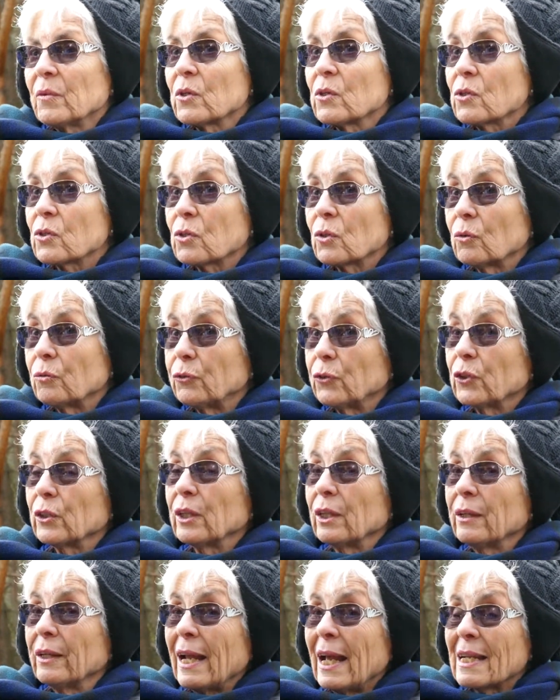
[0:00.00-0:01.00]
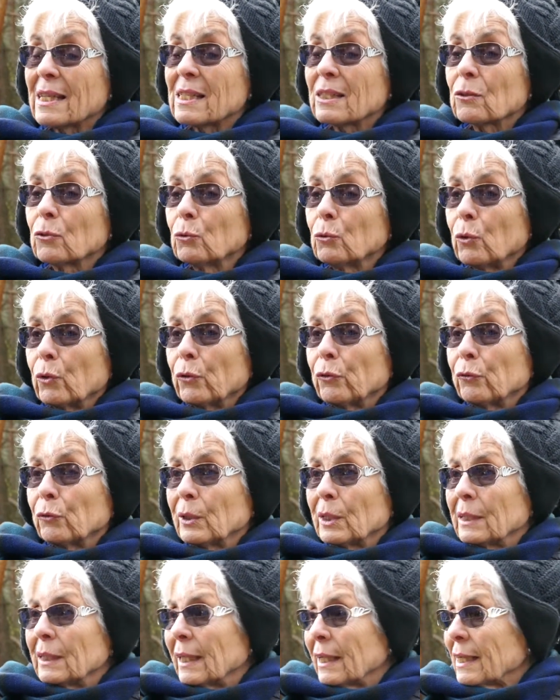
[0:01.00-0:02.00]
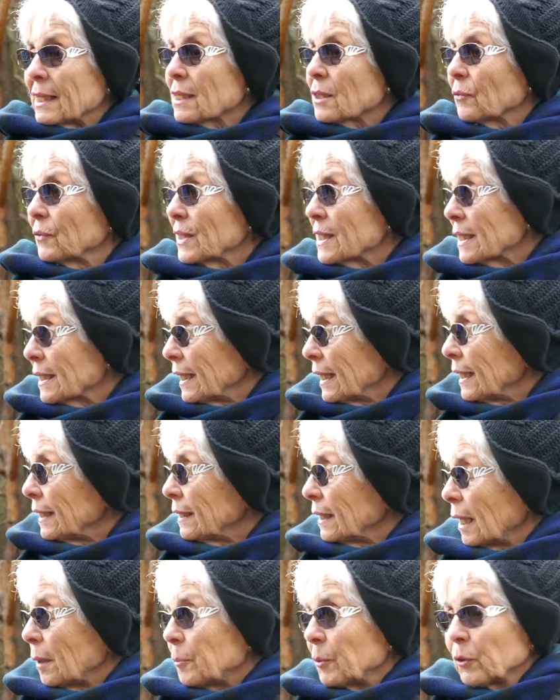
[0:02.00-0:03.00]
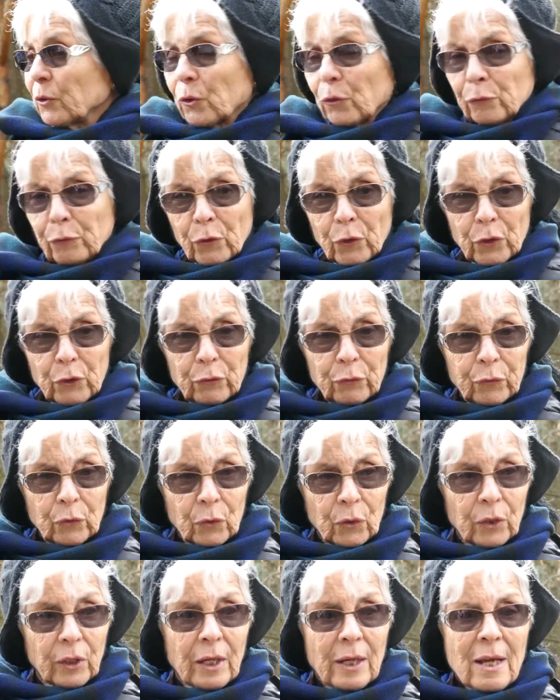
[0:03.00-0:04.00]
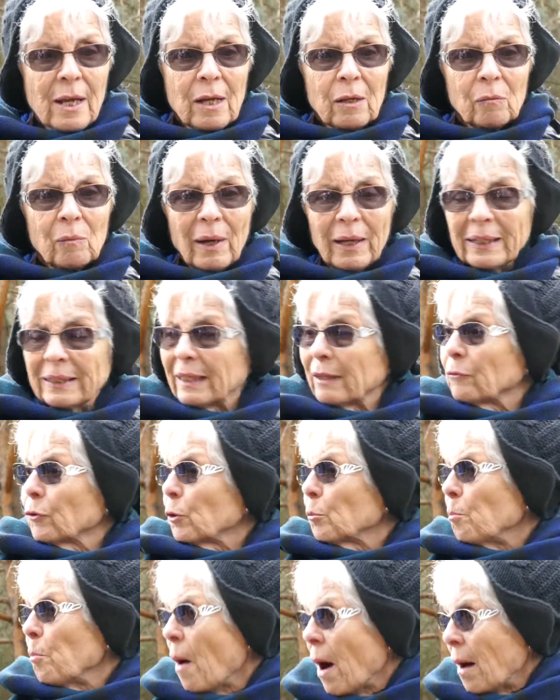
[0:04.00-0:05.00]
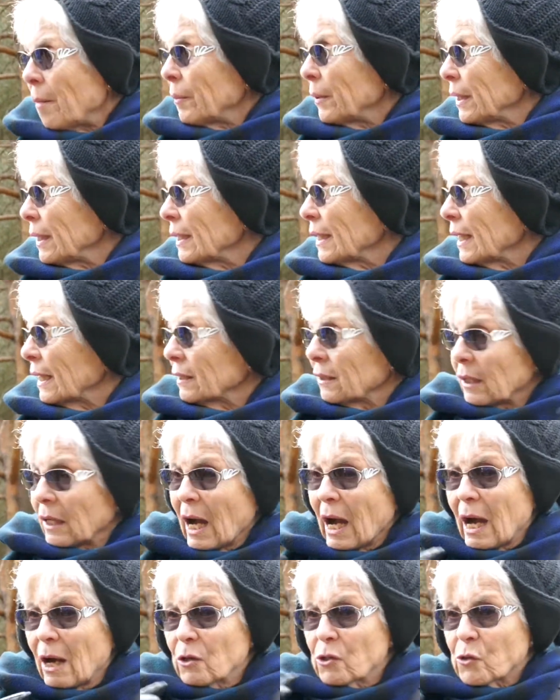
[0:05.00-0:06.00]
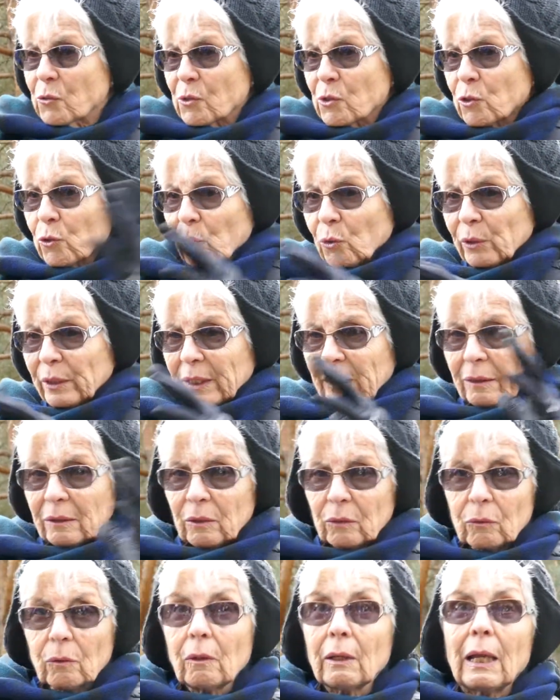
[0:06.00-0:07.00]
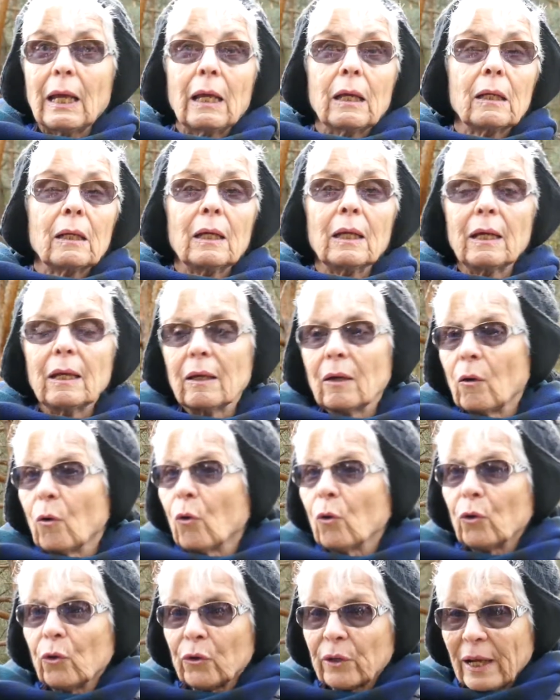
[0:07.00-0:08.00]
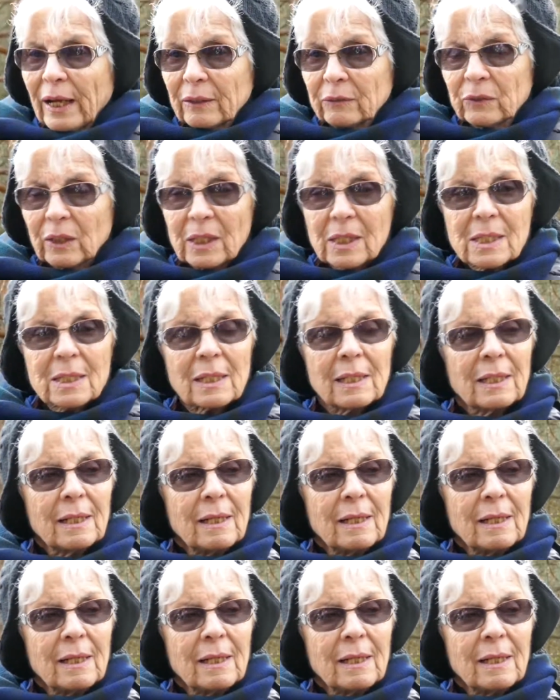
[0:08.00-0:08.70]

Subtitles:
So for the next 2 or 3 days, we stayed up on the 4th floor while they were bombing, and the house was going, like all around us.